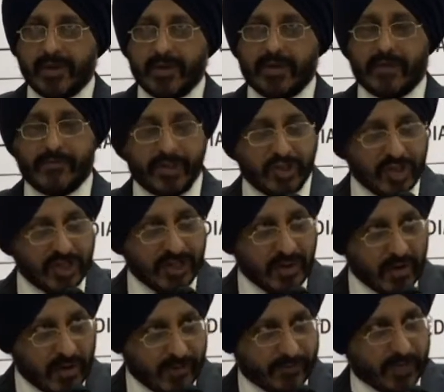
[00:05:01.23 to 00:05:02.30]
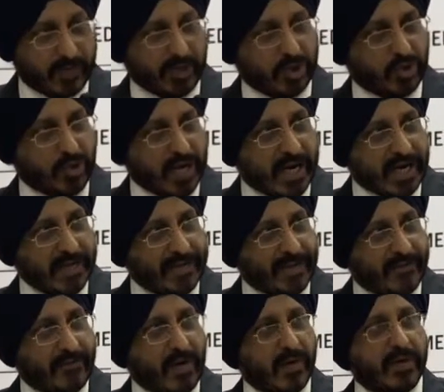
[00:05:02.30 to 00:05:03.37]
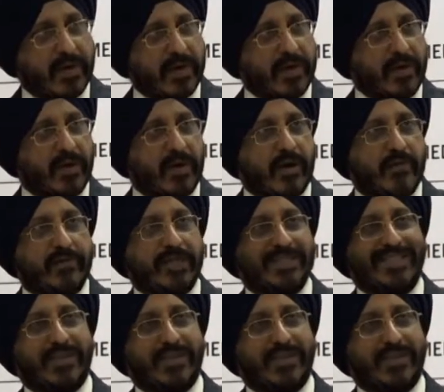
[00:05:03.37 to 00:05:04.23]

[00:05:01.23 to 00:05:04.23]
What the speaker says: The vision of Dr. Chauhan, the founder of this